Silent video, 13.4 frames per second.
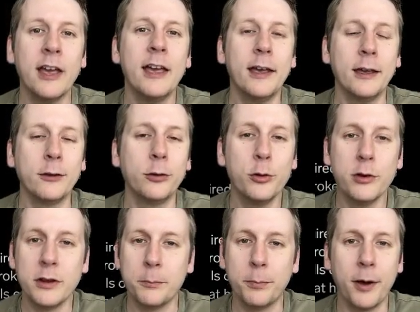
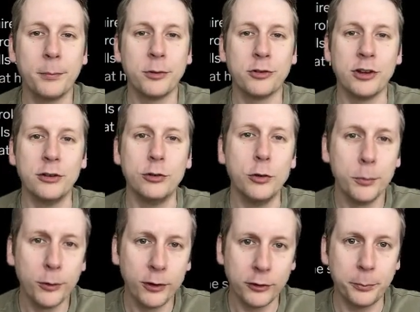including publishing
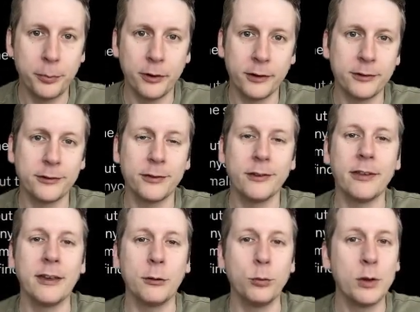numerous books
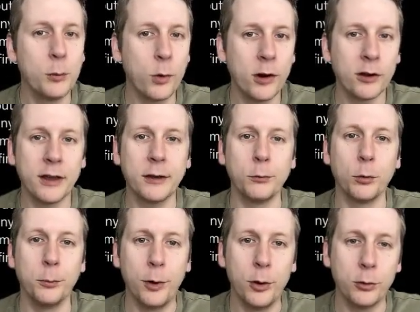like Rework and
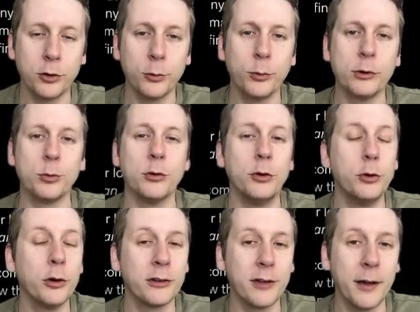Remote, which were New
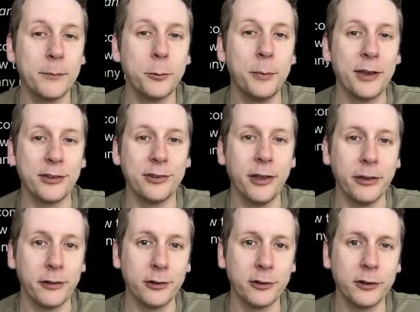York Times
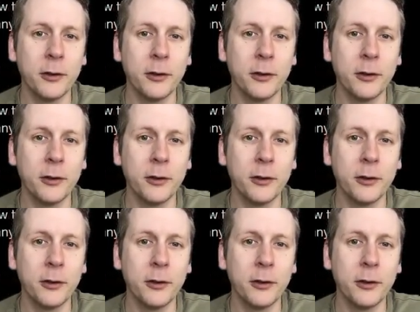bestsellers.